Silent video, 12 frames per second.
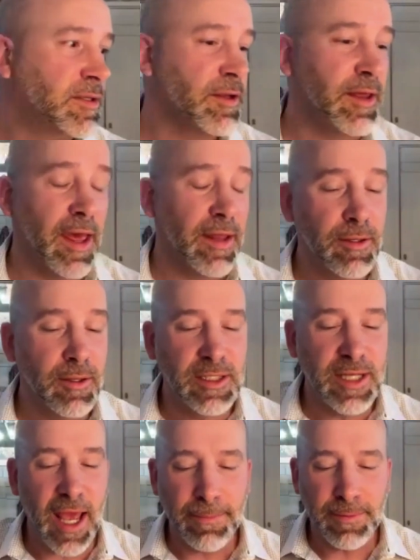So yeah, so
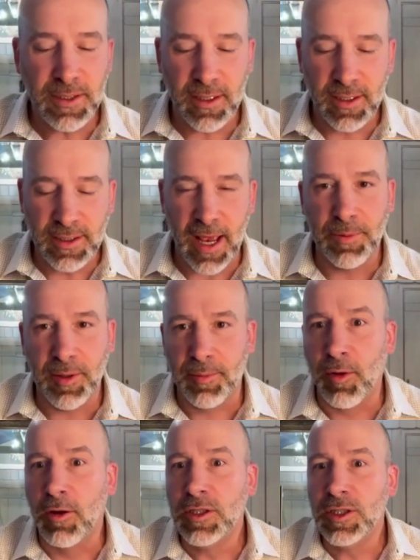Adapt's
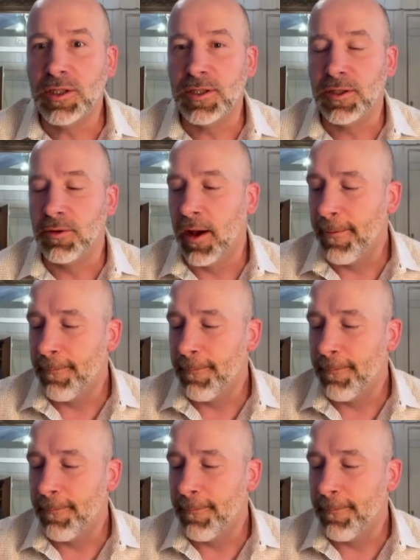approach to